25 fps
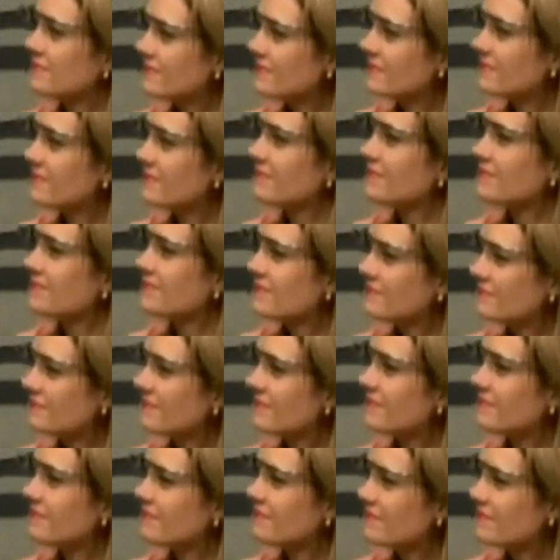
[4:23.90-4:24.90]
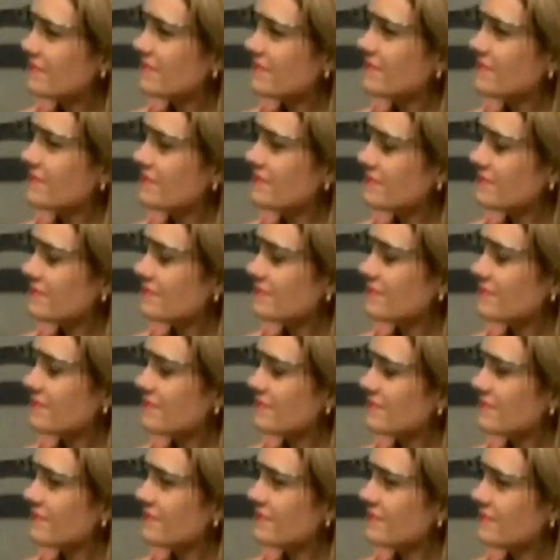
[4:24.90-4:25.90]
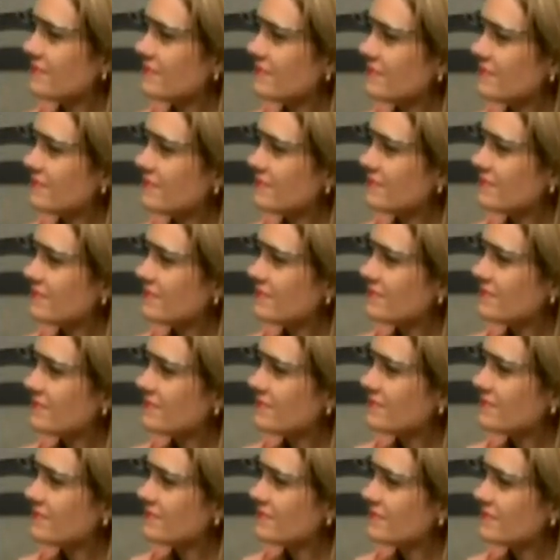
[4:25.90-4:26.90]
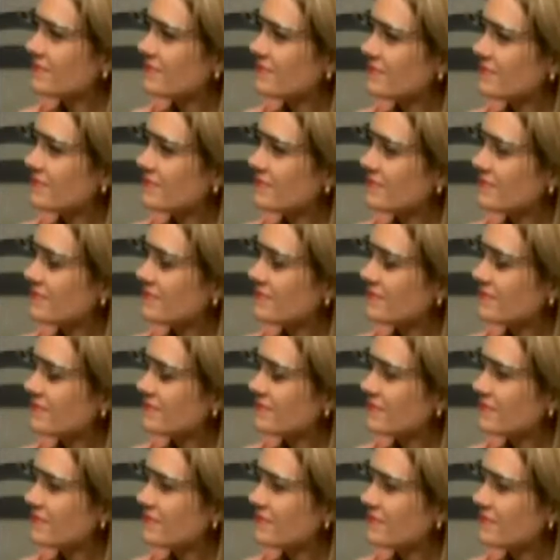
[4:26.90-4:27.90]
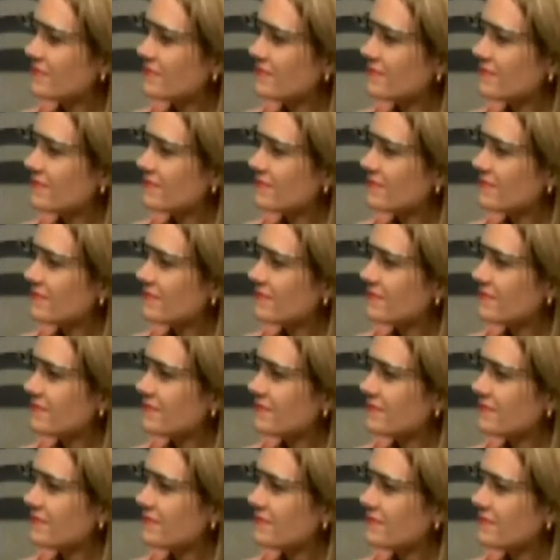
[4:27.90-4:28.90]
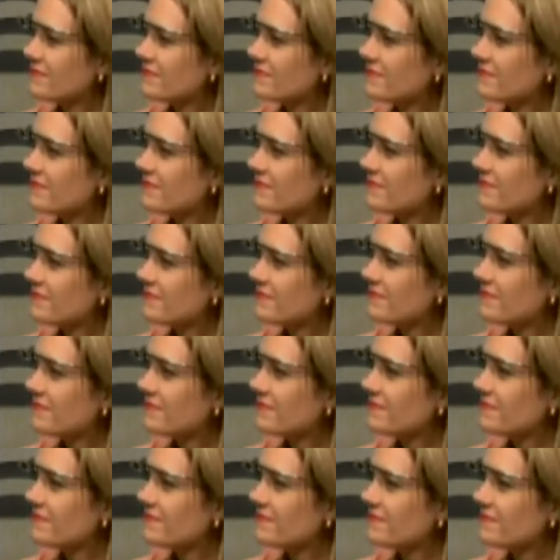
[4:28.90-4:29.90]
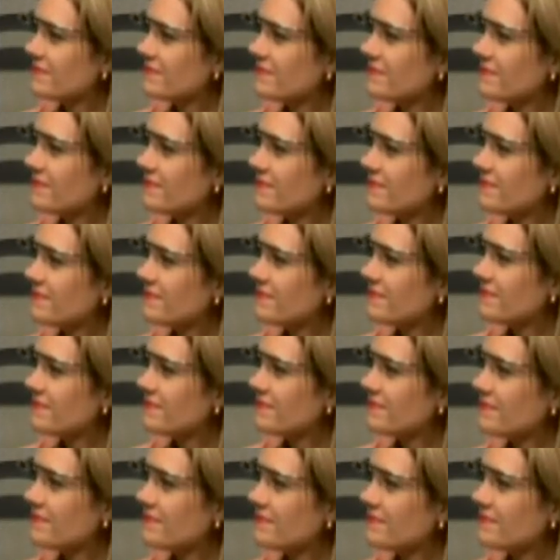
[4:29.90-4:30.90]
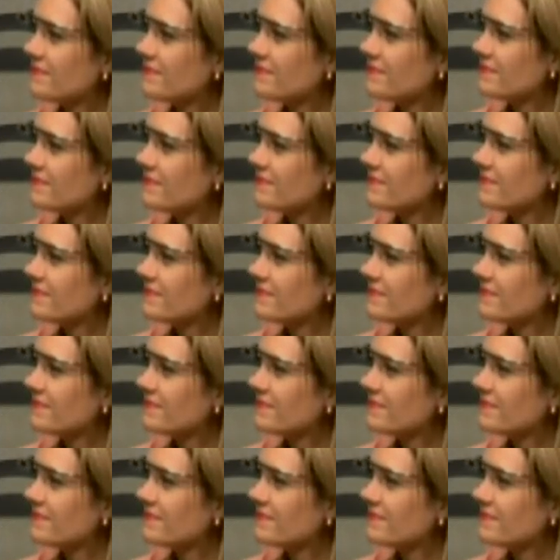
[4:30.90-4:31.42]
No words are spoken by the person on screen.